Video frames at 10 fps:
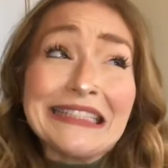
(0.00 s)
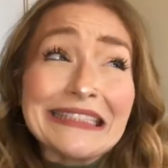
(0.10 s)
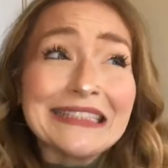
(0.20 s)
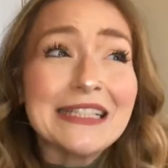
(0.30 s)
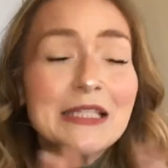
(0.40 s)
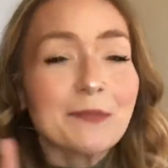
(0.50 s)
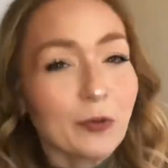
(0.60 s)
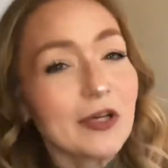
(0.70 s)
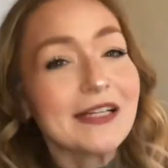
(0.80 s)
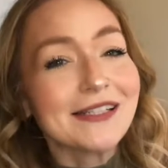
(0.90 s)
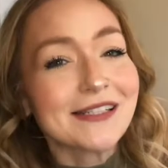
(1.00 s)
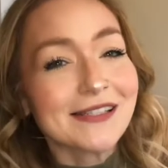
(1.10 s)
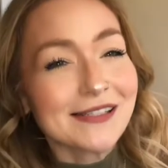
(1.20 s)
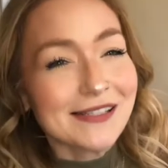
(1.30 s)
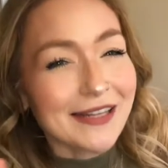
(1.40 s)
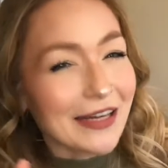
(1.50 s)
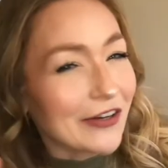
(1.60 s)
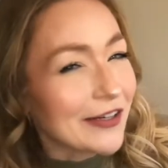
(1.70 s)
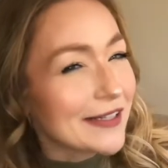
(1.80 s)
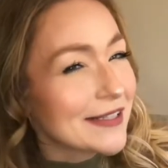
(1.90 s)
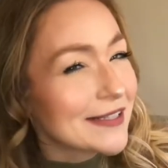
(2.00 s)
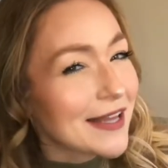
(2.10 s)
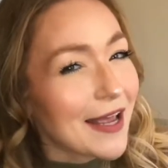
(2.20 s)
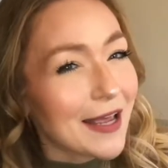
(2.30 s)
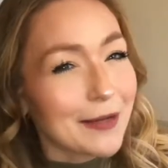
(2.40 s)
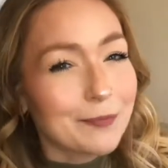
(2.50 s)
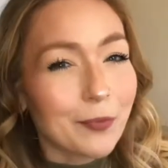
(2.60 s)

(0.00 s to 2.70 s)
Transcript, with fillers: it's pretty scary, sad,